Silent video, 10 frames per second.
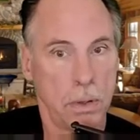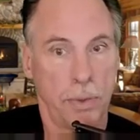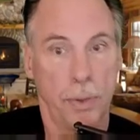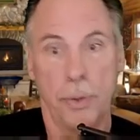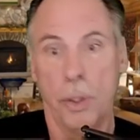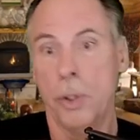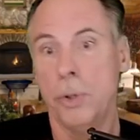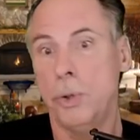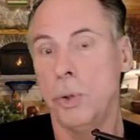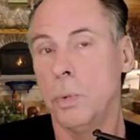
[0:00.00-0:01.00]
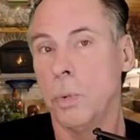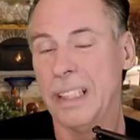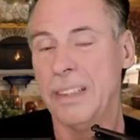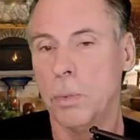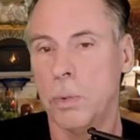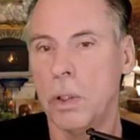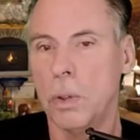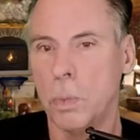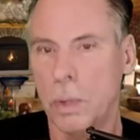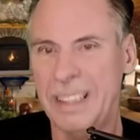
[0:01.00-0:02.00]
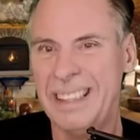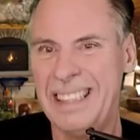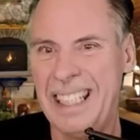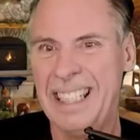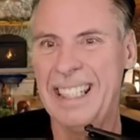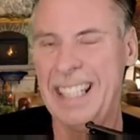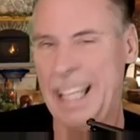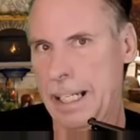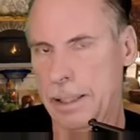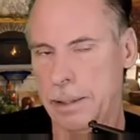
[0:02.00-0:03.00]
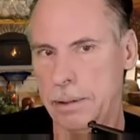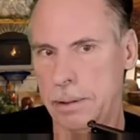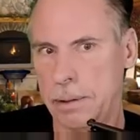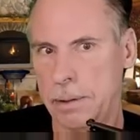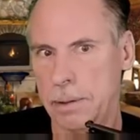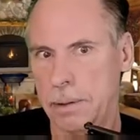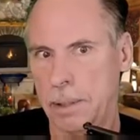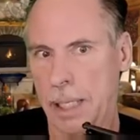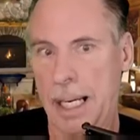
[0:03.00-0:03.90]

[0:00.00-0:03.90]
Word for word: for those who were once enlightened and